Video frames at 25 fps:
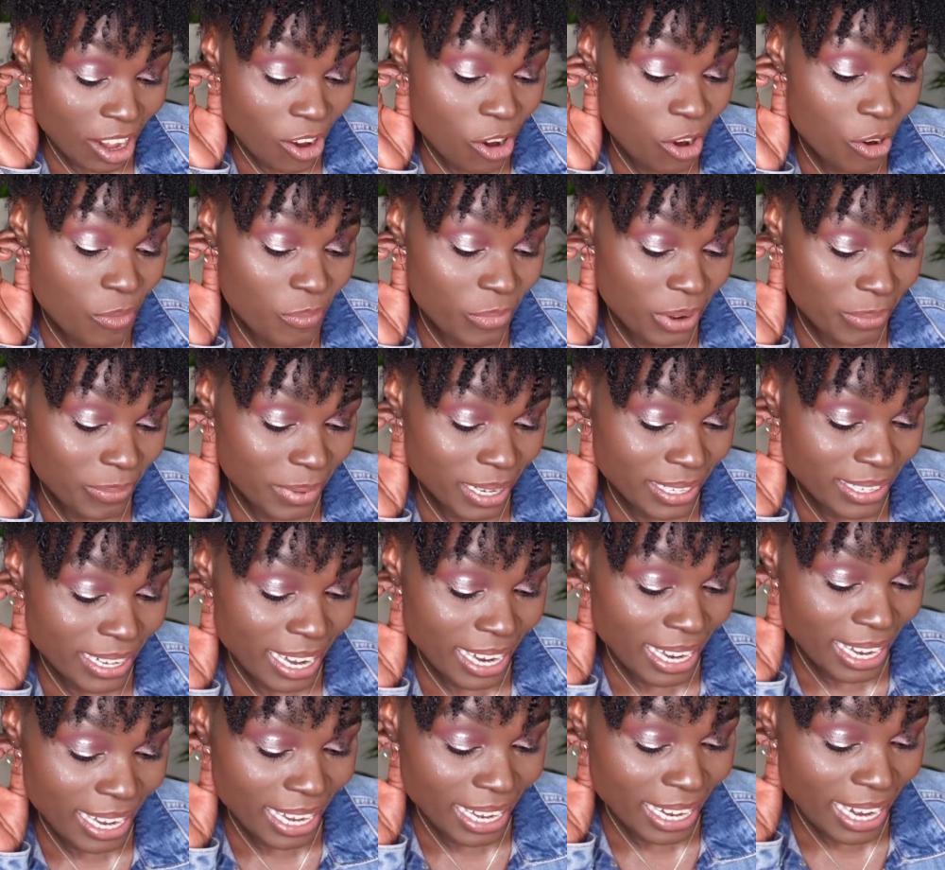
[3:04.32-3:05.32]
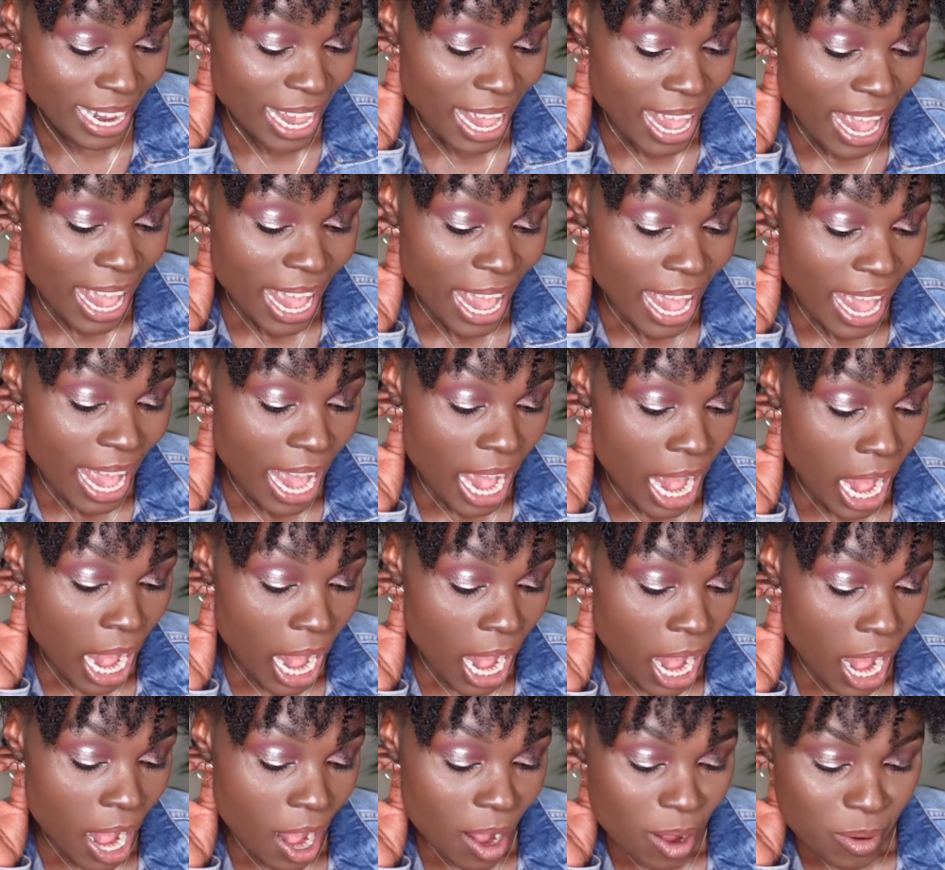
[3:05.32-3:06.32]
compliment again,
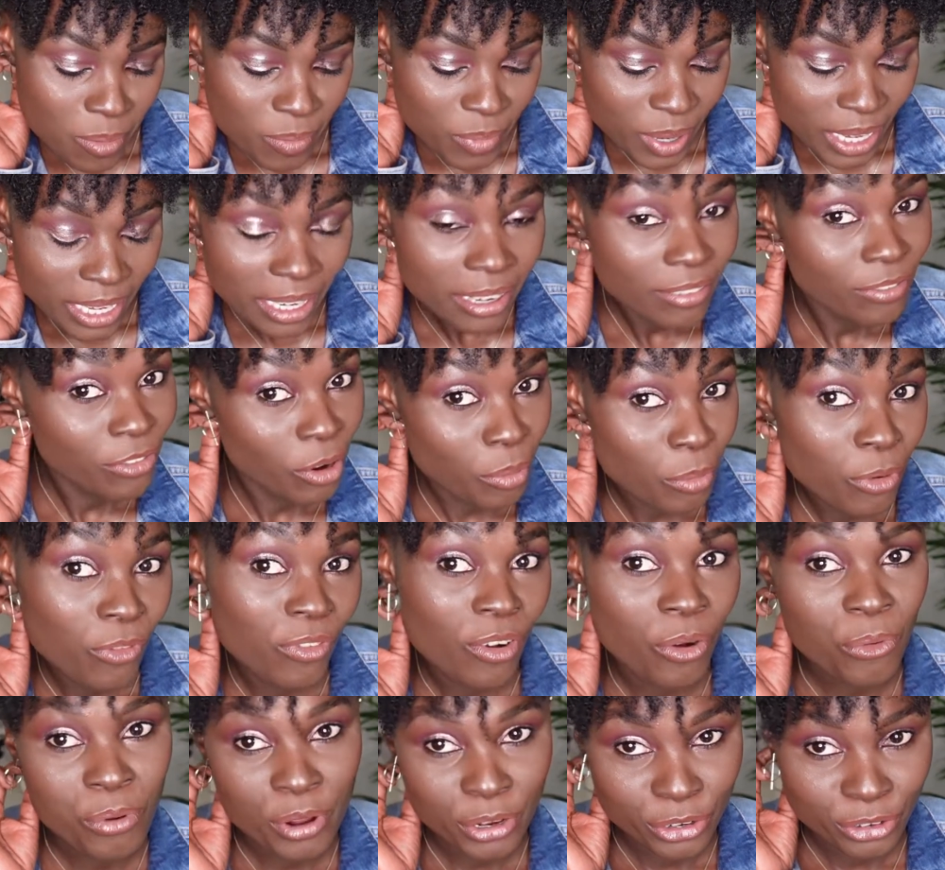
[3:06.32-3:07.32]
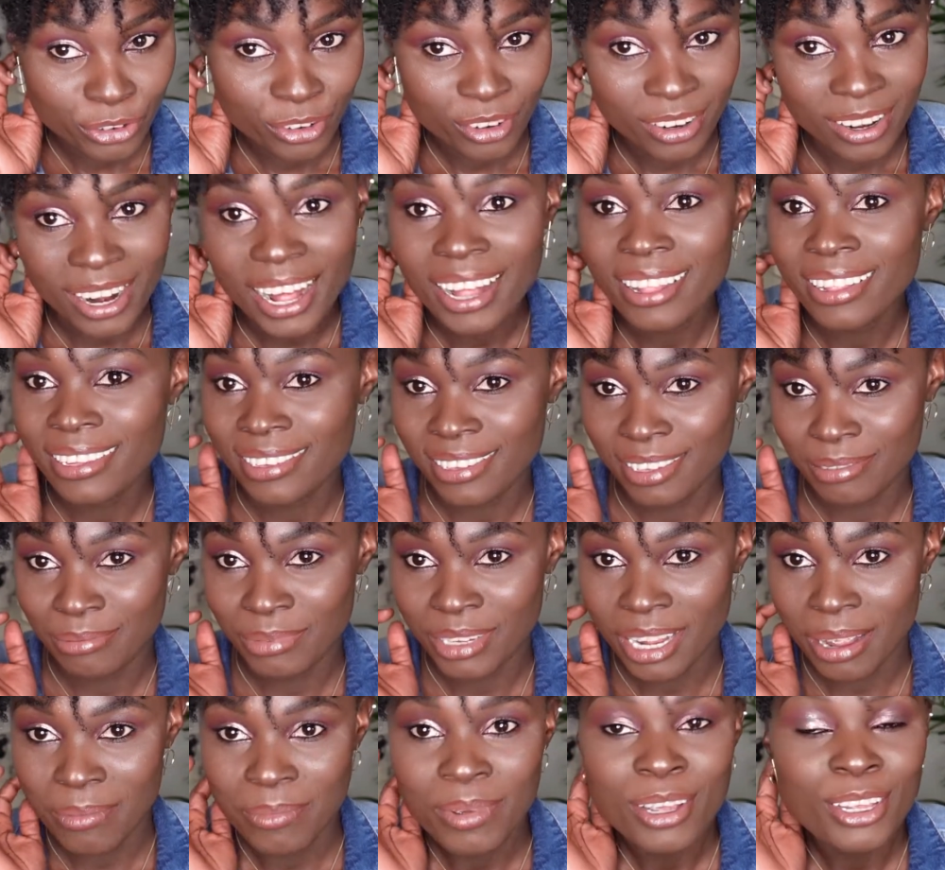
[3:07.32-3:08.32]
in form of a question at the same
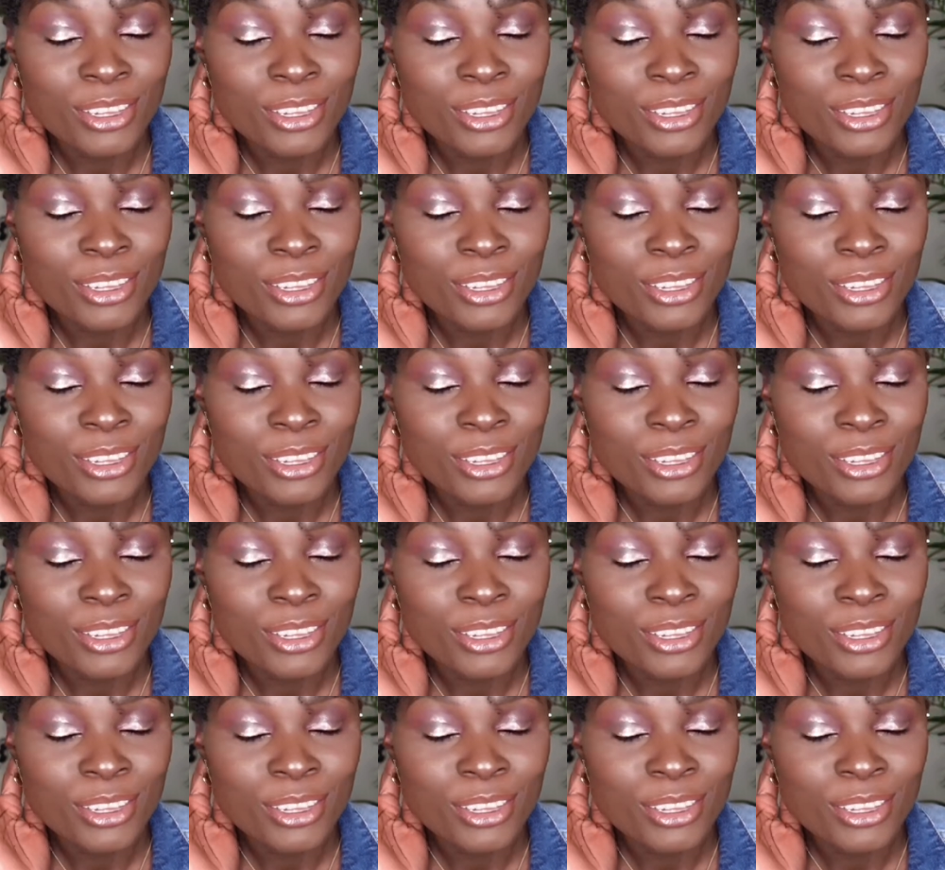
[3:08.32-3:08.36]
time.